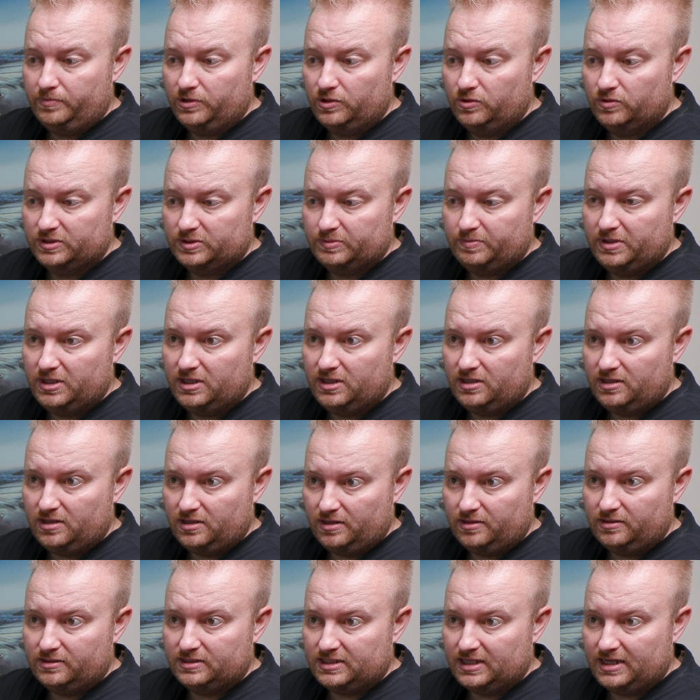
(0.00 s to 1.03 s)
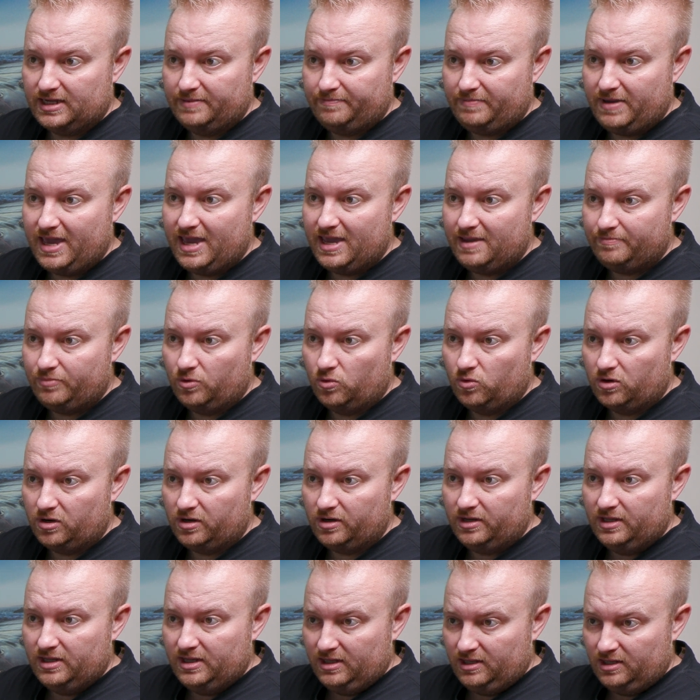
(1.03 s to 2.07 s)
USB Type A
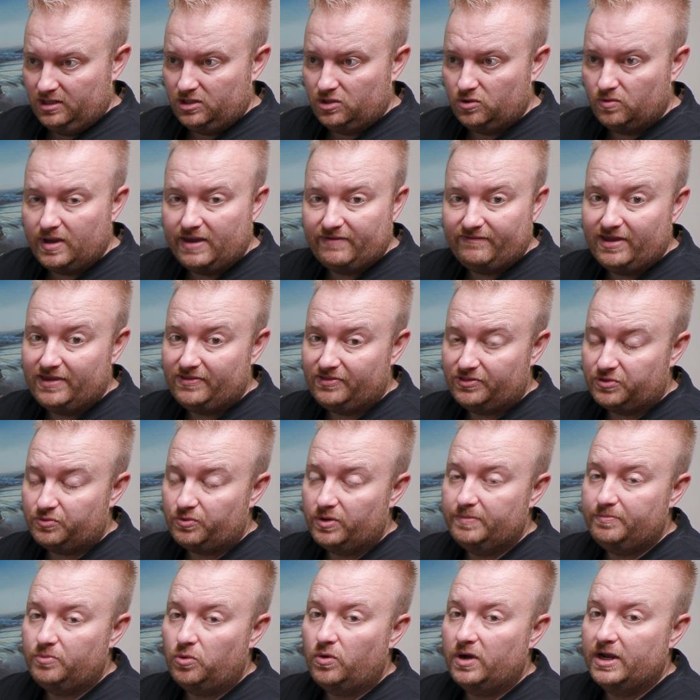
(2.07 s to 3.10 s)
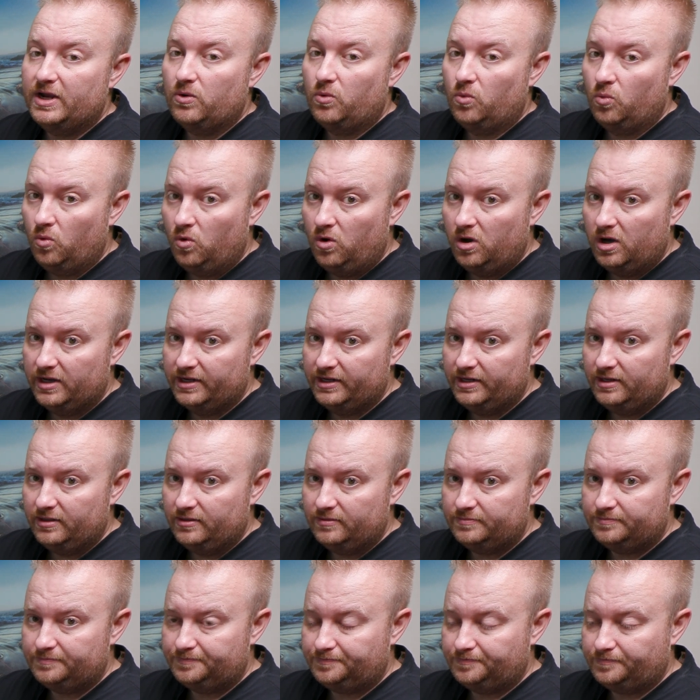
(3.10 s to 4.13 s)
port. You have a 3.1